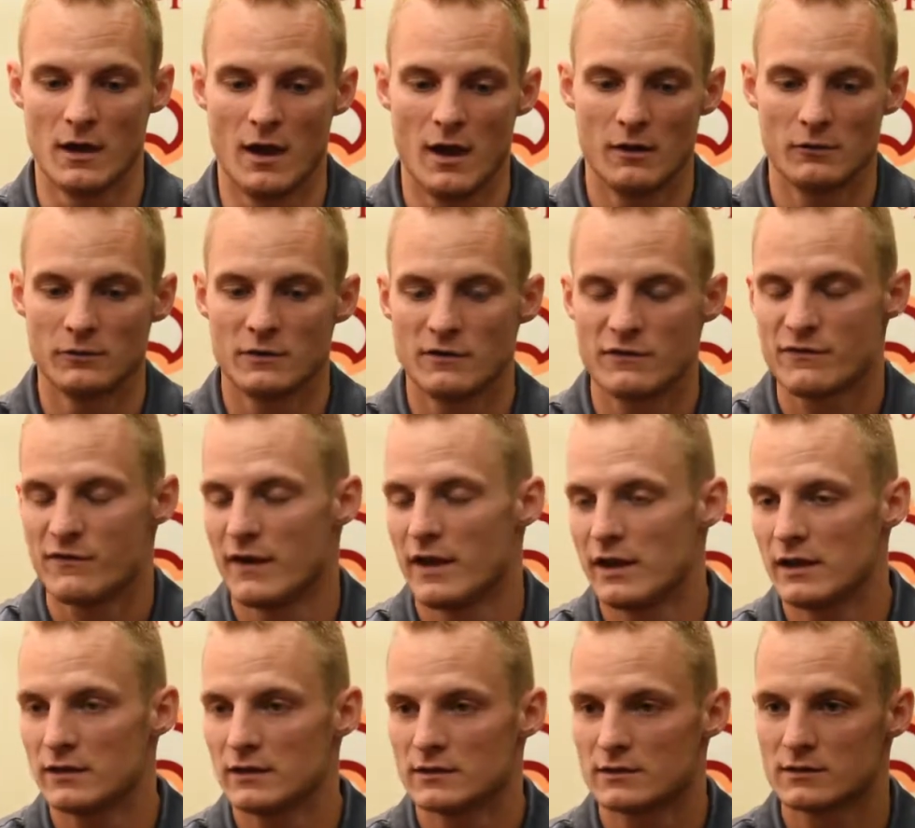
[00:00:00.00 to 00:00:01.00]
every
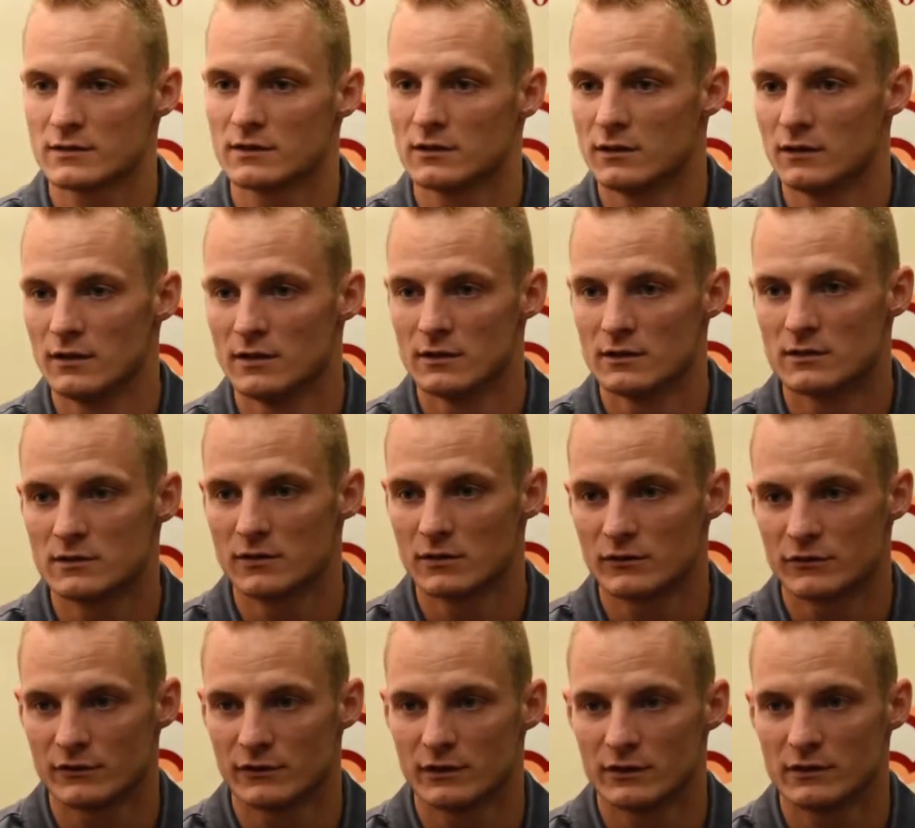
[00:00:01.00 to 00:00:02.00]
phase is
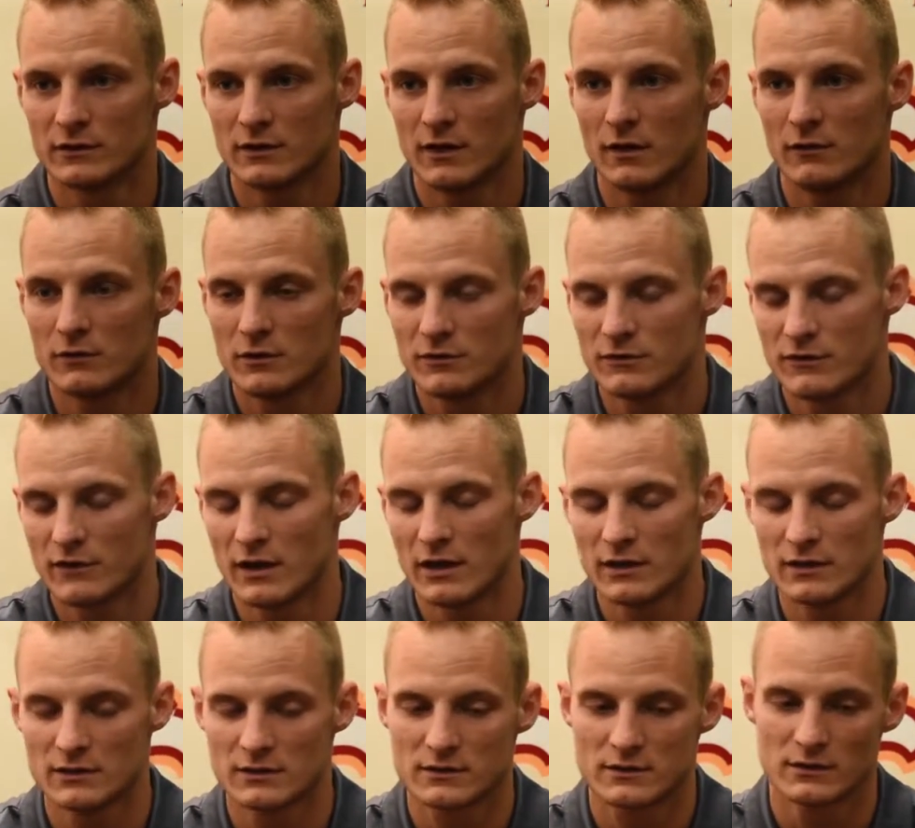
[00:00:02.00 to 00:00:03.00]
different. Every
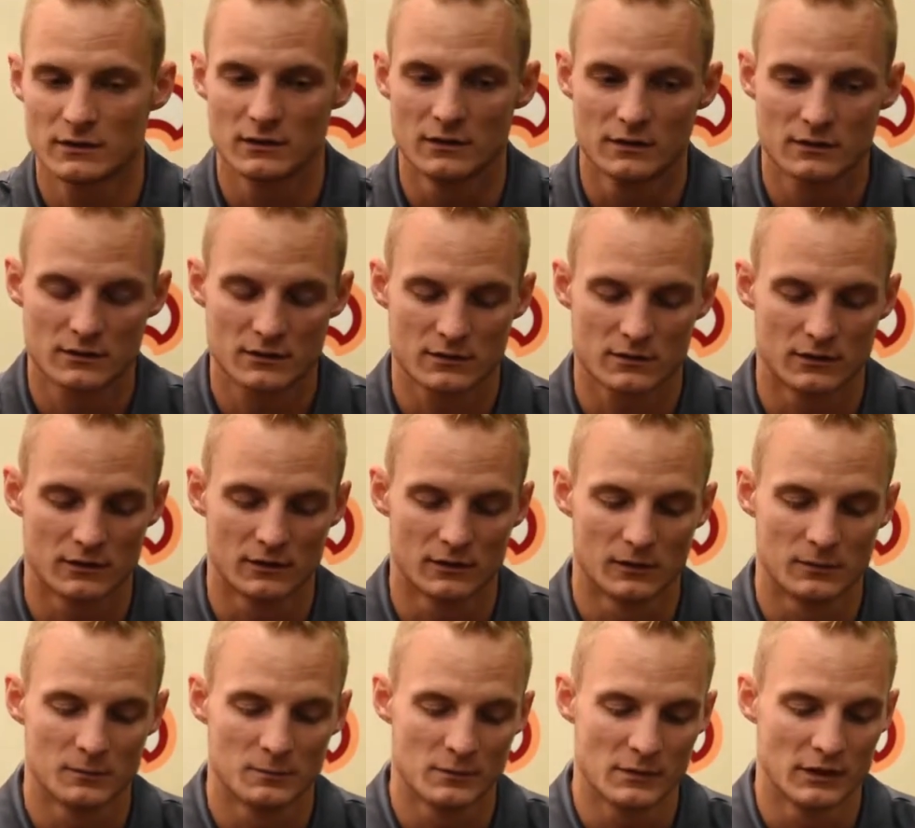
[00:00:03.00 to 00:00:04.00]
phase is
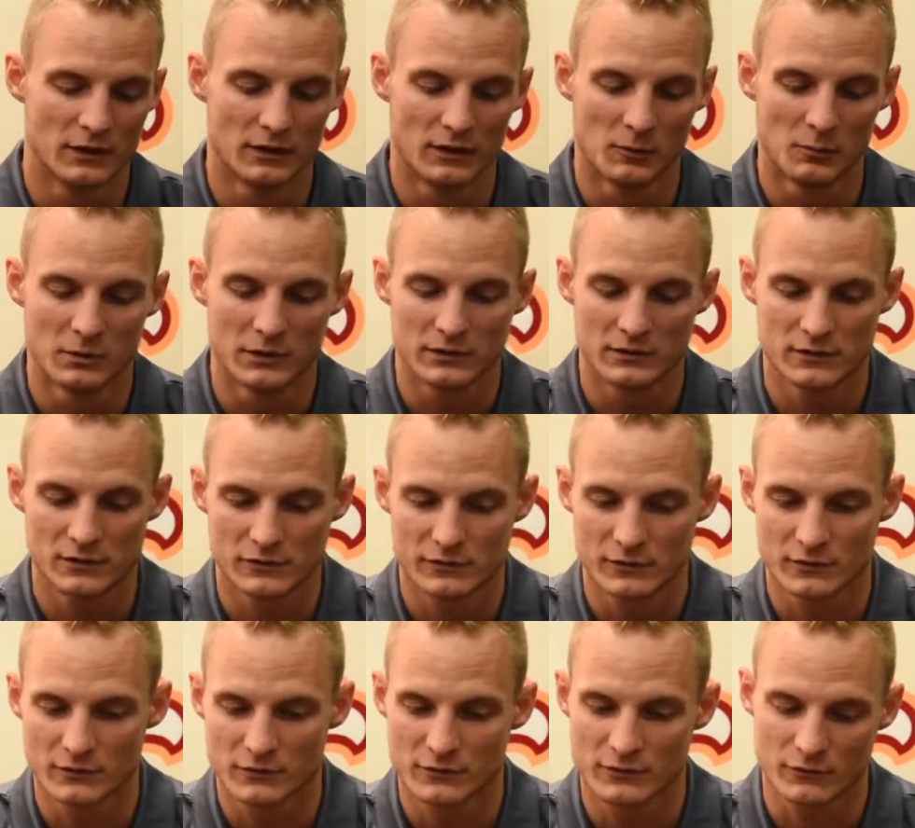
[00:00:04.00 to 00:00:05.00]
a little bit
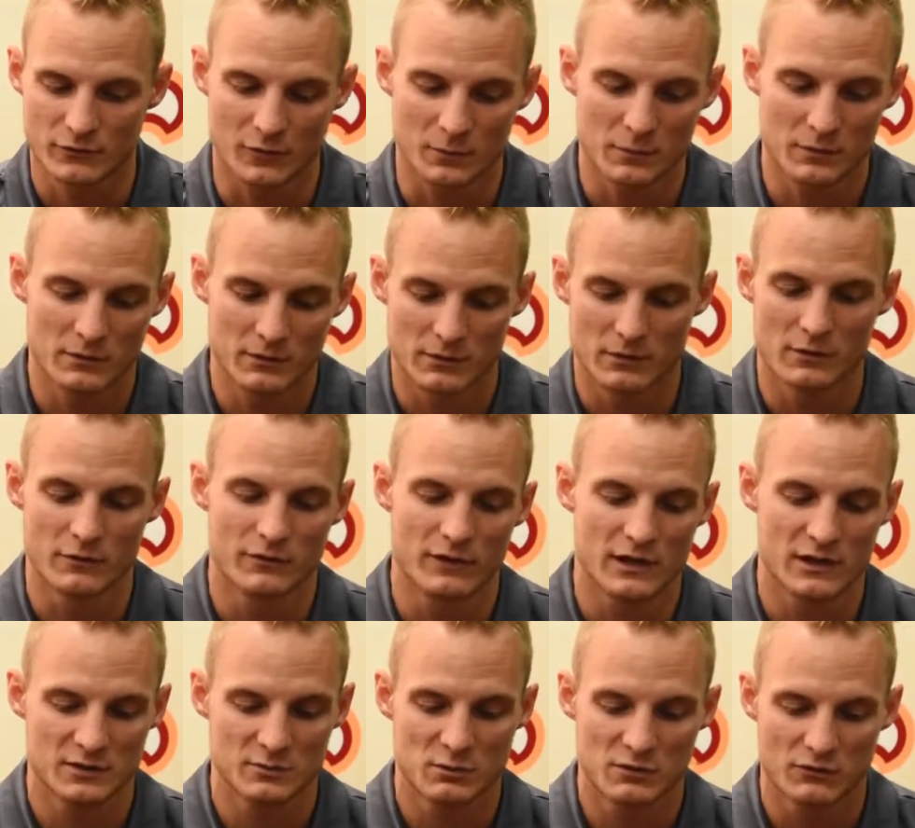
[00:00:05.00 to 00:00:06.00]
different from the
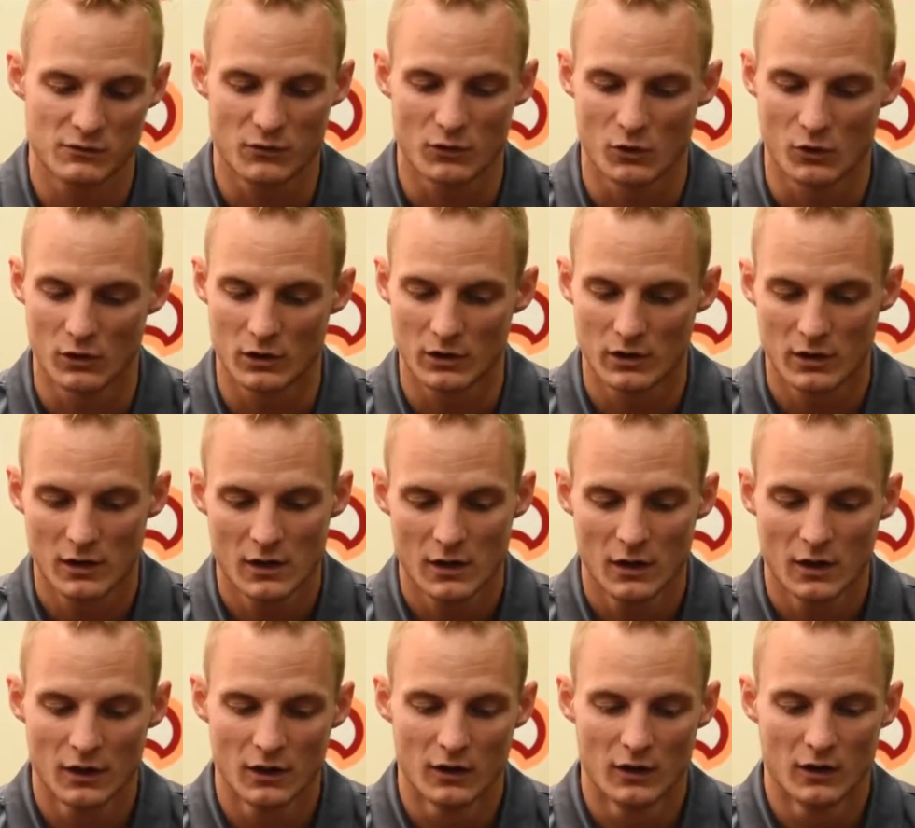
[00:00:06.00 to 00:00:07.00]
phase before.
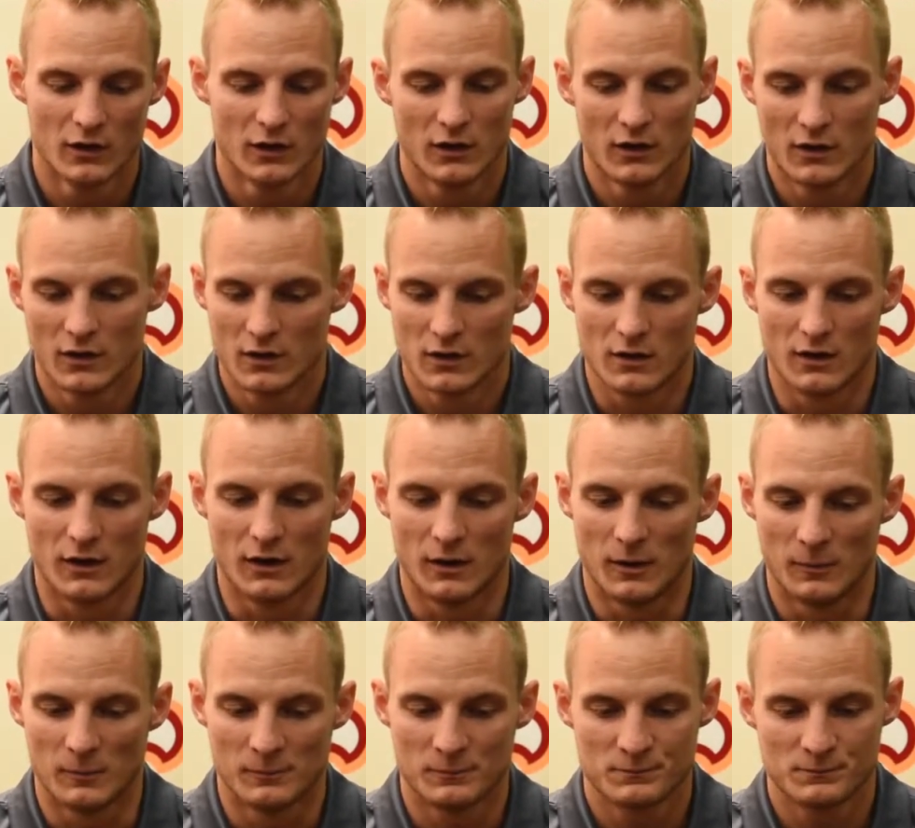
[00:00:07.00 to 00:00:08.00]

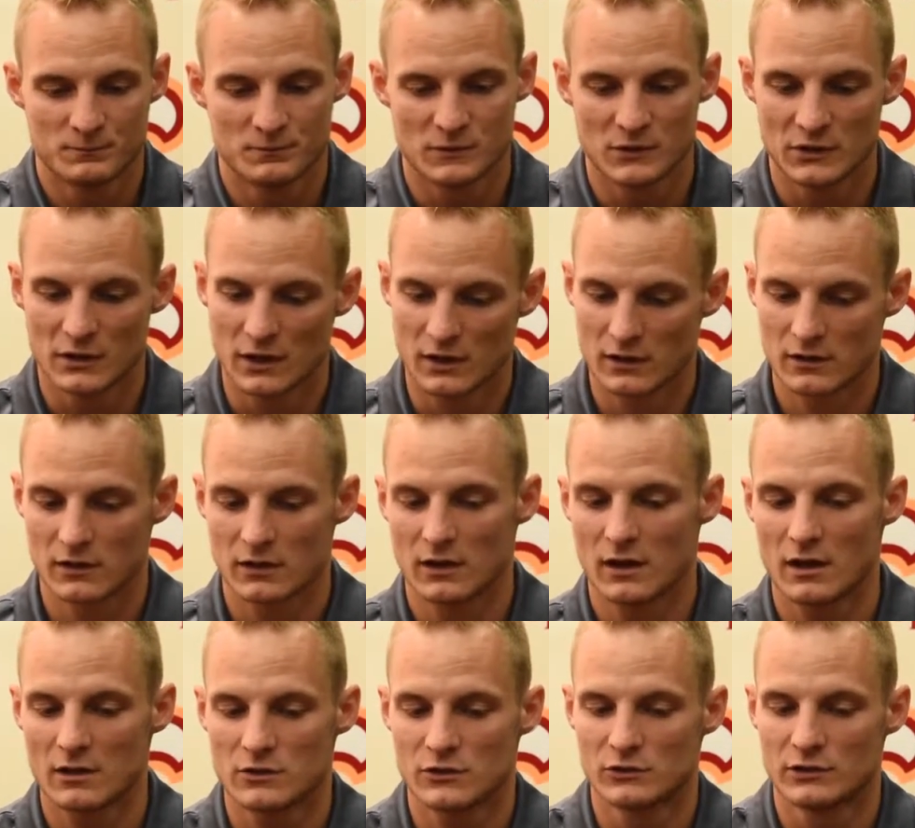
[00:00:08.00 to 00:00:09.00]
You
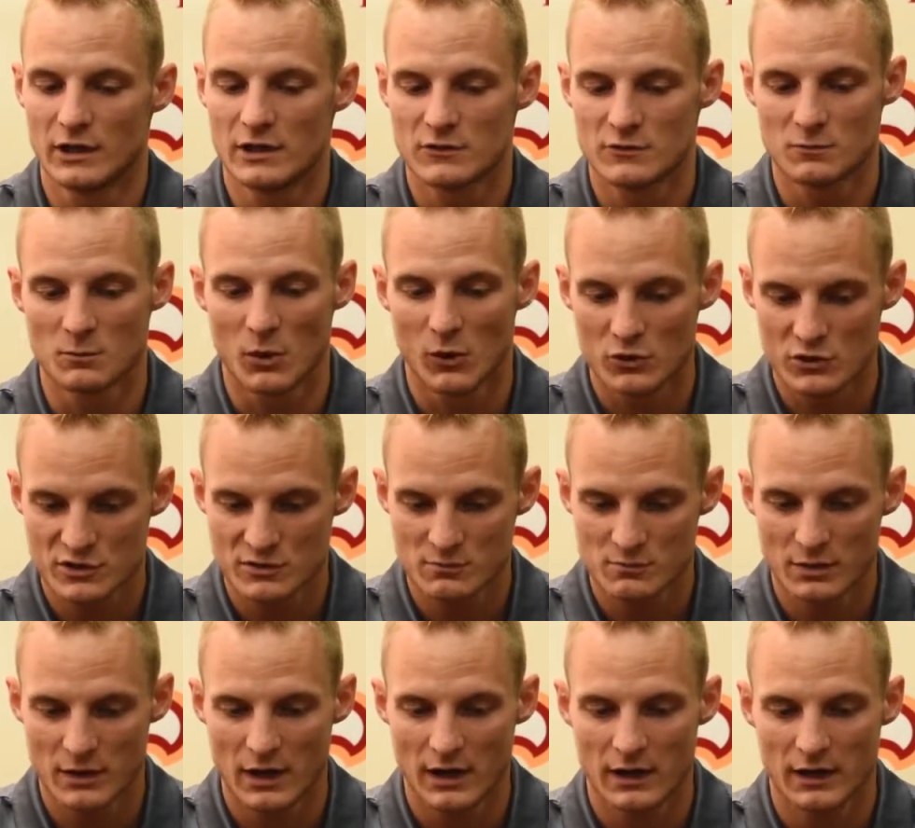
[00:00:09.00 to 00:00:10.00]
get your range of motion
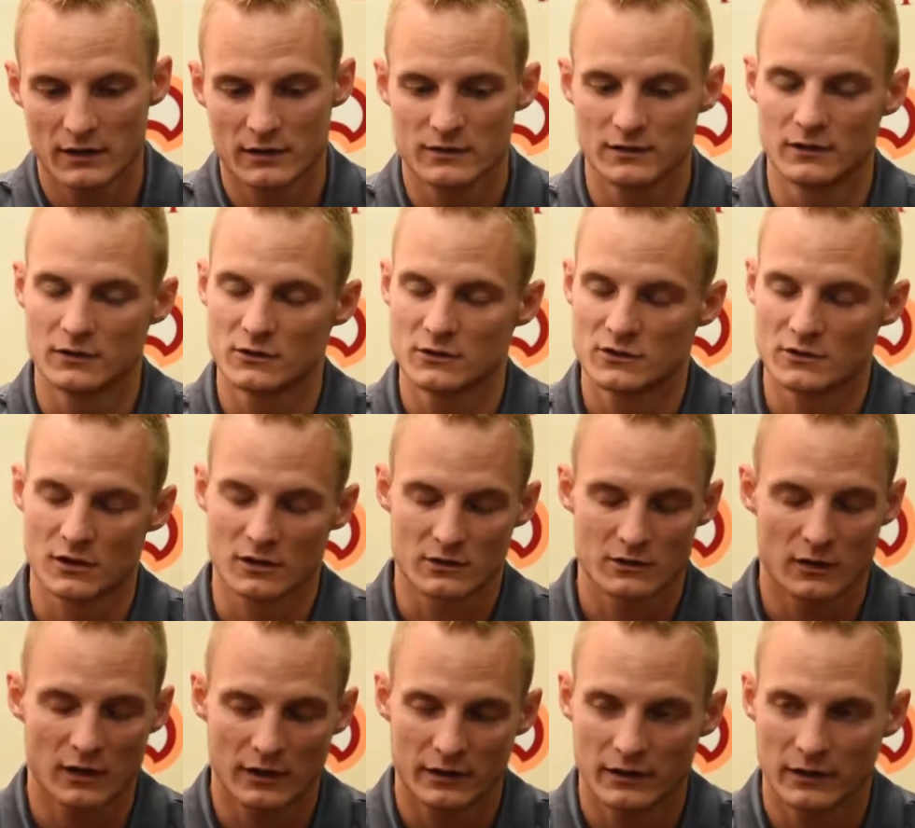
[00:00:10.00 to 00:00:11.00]
back, then you start
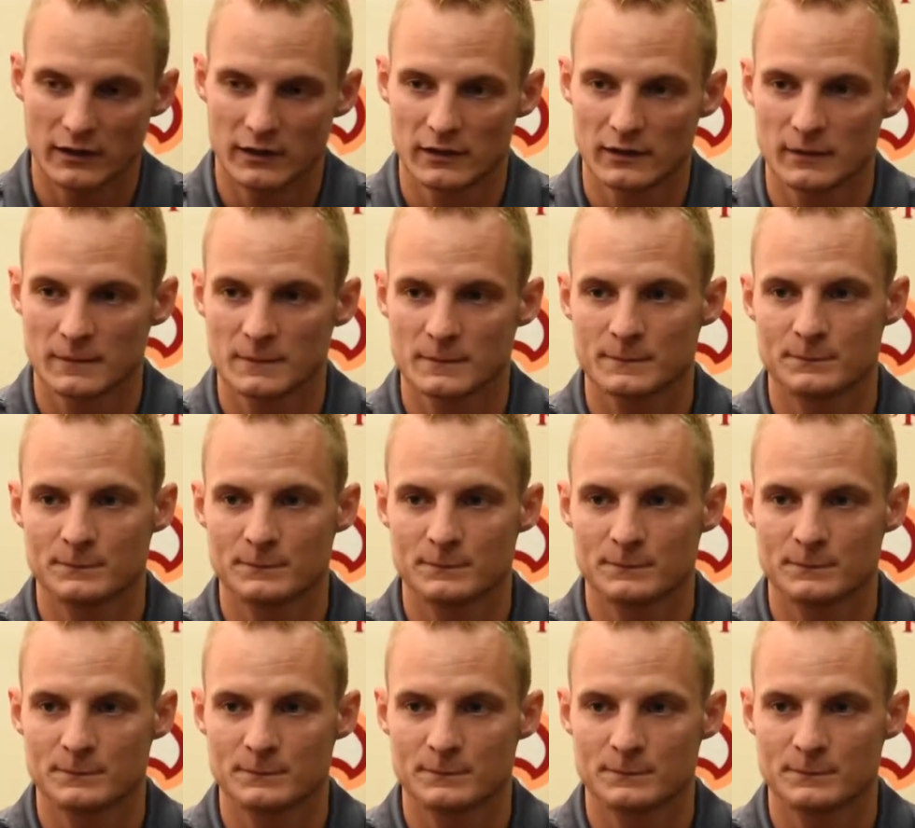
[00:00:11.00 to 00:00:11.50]
running,